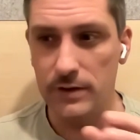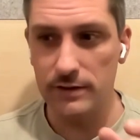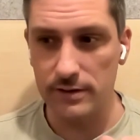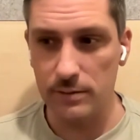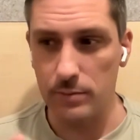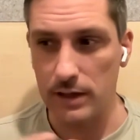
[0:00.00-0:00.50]

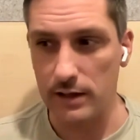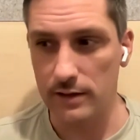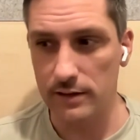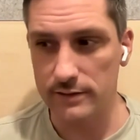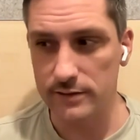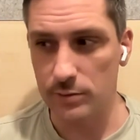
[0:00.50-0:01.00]
this
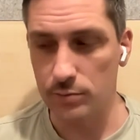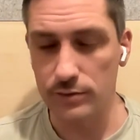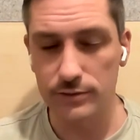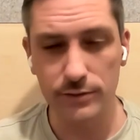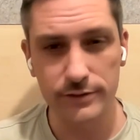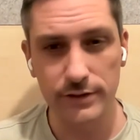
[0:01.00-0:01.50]
campaign is not
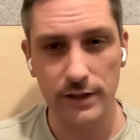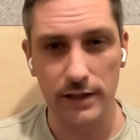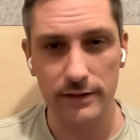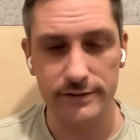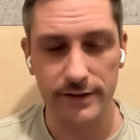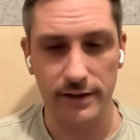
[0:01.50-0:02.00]
producing
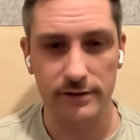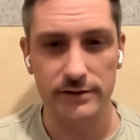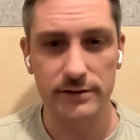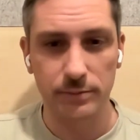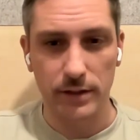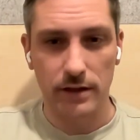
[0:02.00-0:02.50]
any
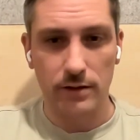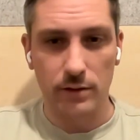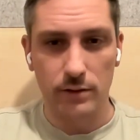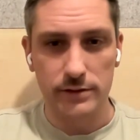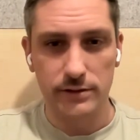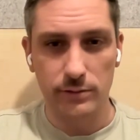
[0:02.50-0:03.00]
sales, but I
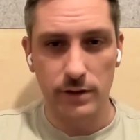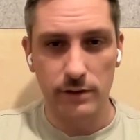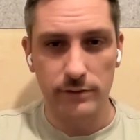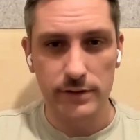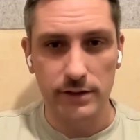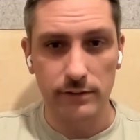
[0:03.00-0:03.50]
know it's a
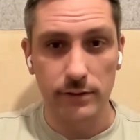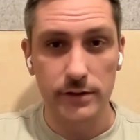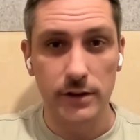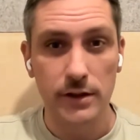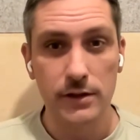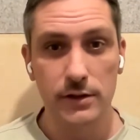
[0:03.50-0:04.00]
relevant
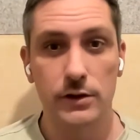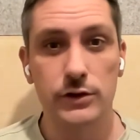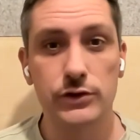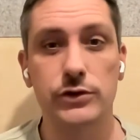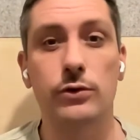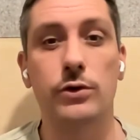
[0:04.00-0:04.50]
keyword.
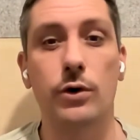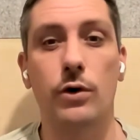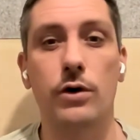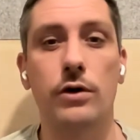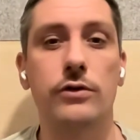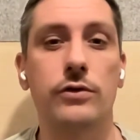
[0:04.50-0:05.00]
So in
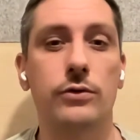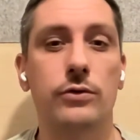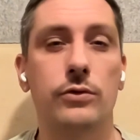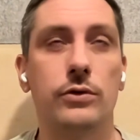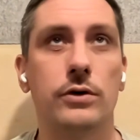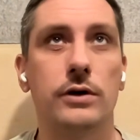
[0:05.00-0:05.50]
order
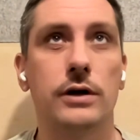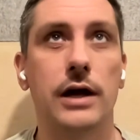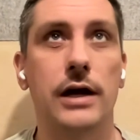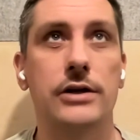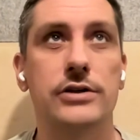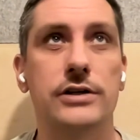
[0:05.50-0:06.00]
to
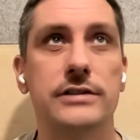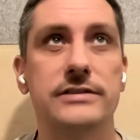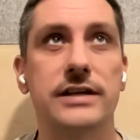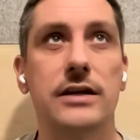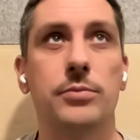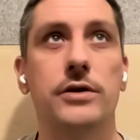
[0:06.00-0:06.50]
actually
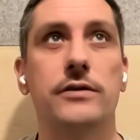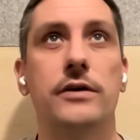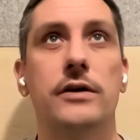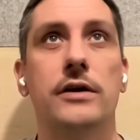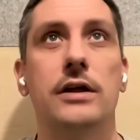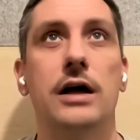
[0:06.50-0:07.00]
set a
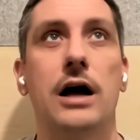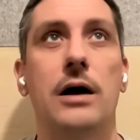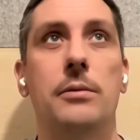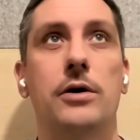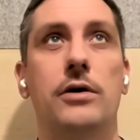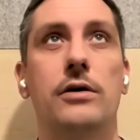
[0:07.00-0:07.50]
bid,
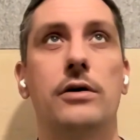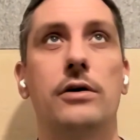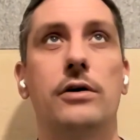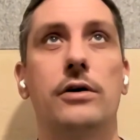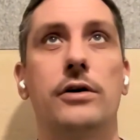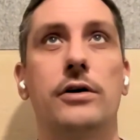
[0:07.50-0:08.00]
I'm
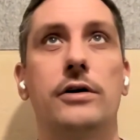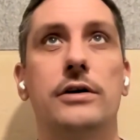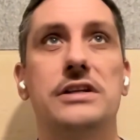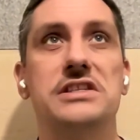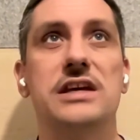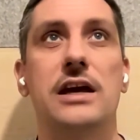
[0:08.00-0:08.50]
gonna
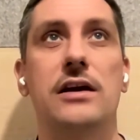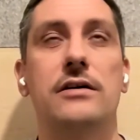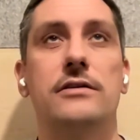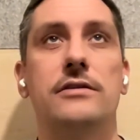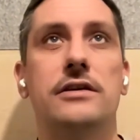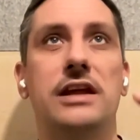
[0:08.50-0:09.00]

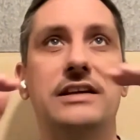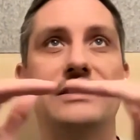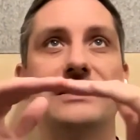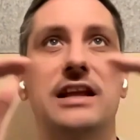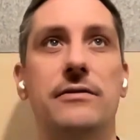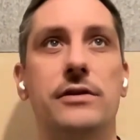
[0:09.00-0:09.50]
take the
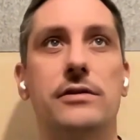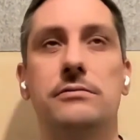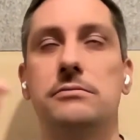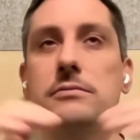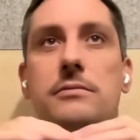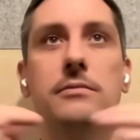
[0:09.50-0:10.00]
next level,